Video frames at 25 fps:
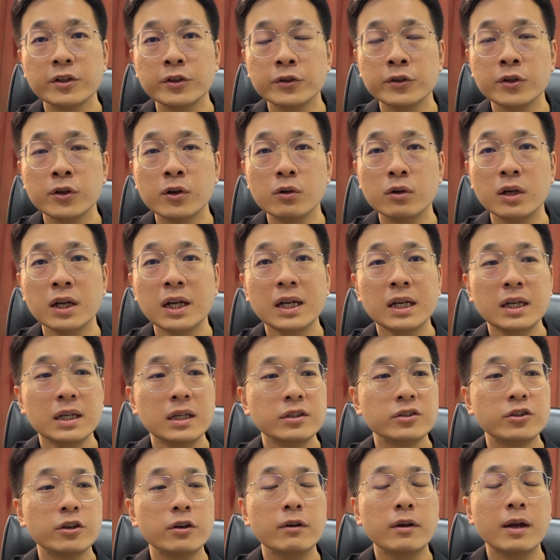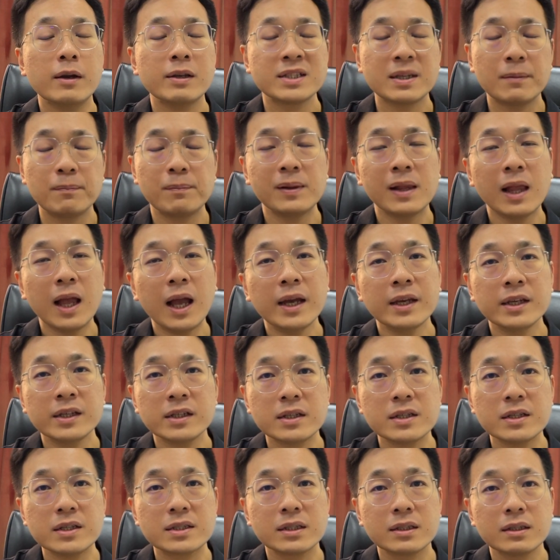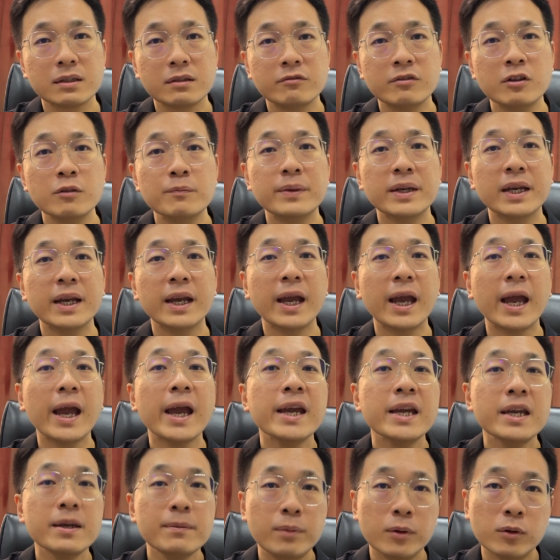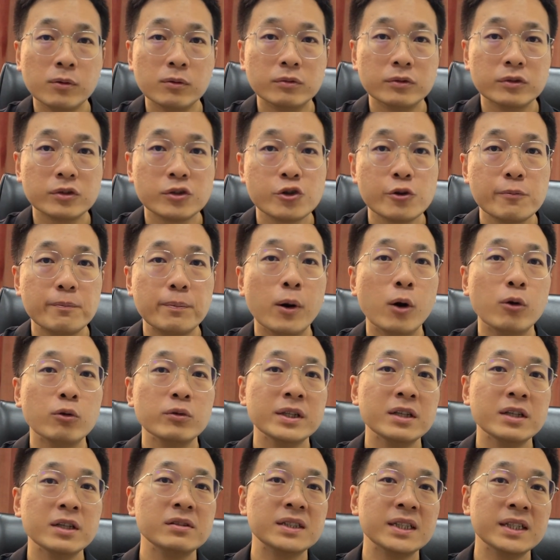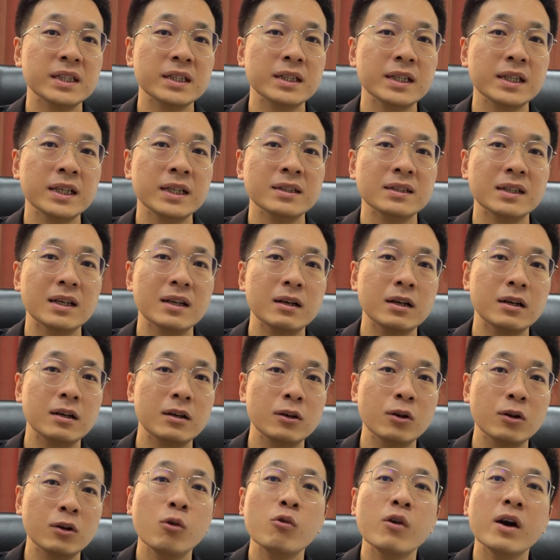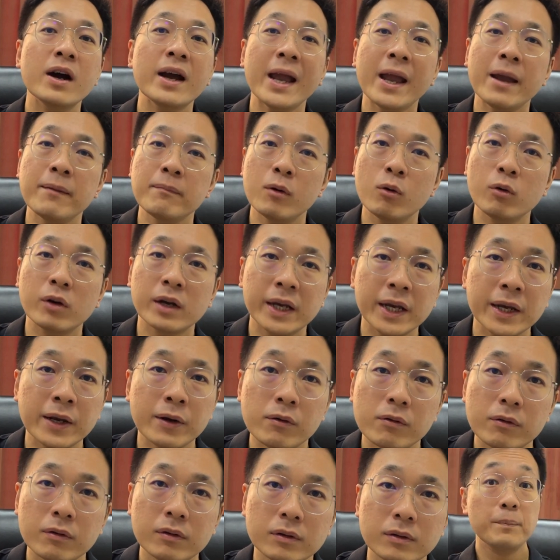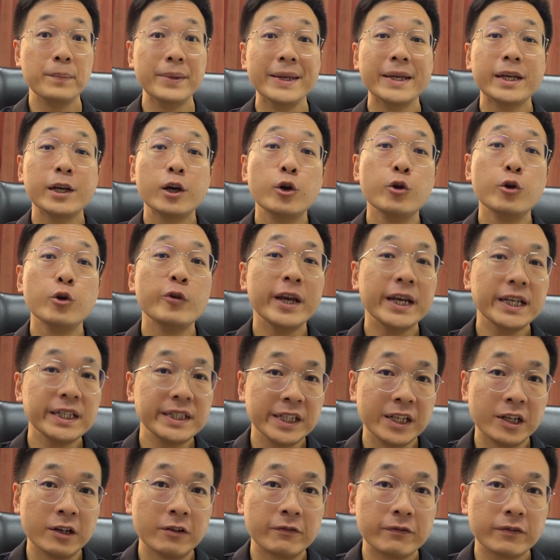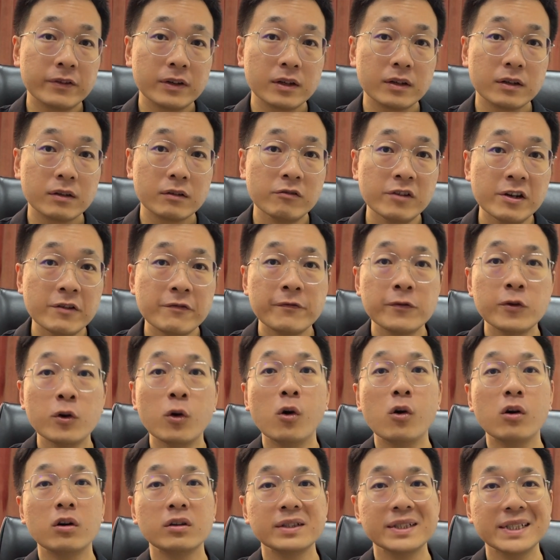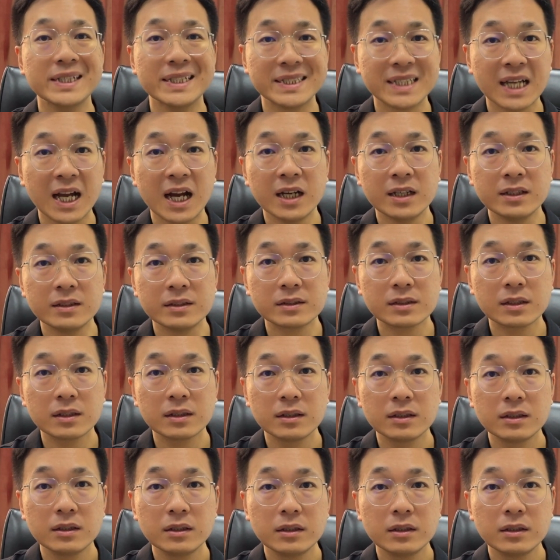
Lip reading: the suppliers will be able to produce it in a lower MOQ. Be creative with your designs.